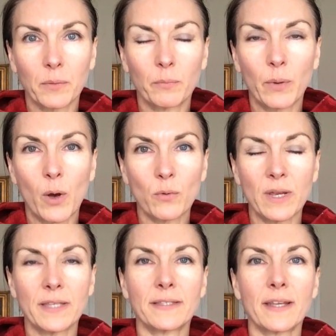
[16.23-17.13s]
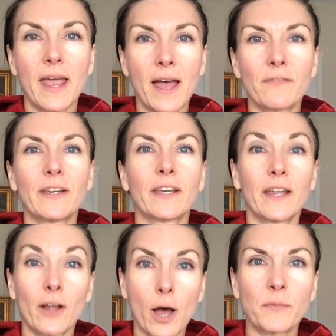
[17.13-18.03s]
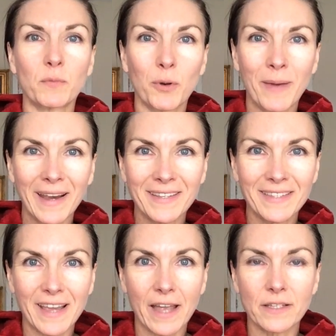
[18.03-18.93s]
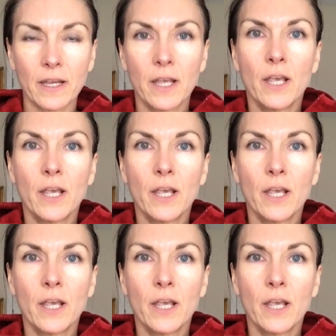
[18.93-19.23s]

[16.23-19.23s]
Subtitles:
components and having an optimal mindset.